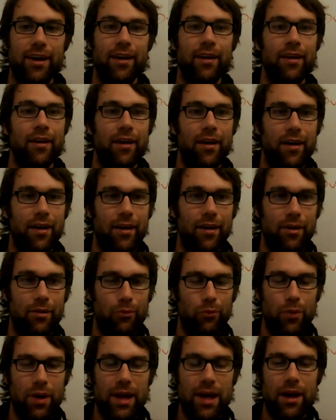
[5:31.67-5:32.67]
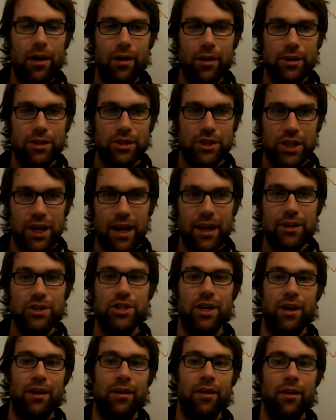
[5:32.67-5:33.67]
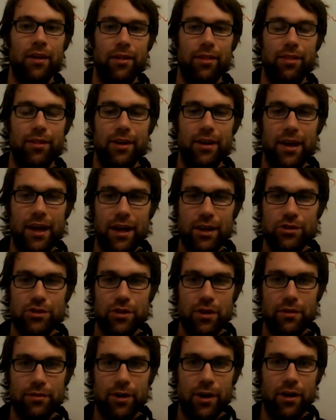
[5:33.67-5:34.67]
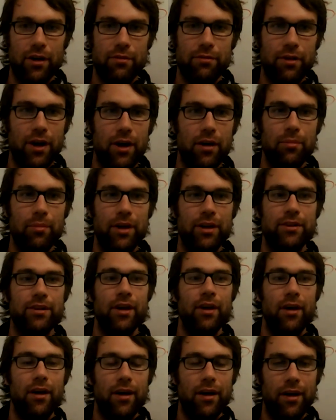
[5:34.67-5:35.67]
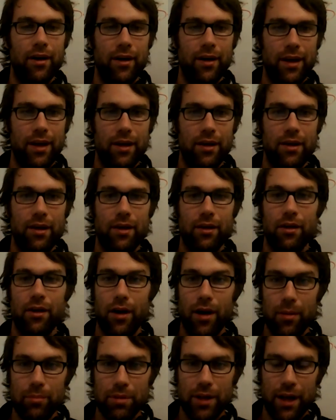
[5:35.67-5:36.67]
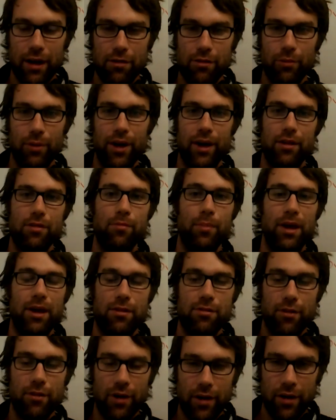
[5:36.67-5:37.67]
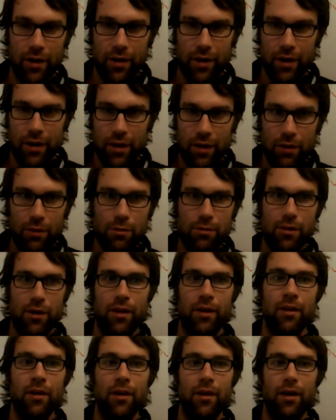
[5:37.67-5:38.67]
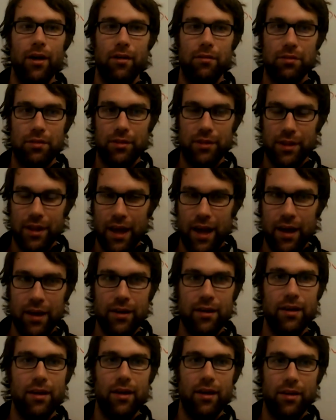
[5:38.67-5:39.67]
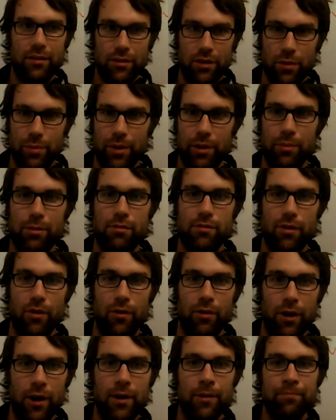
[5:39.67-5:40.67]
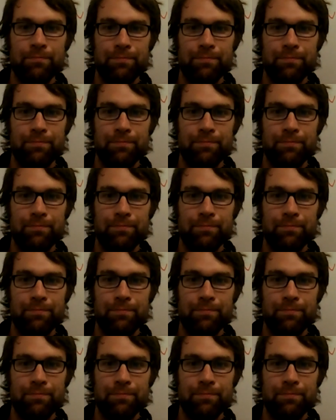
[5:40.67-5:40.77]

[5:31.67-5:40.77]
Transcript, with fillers: Uh, we are changing the nature of our environment uh, in complex ways based on our using of lead and aluminum and so on.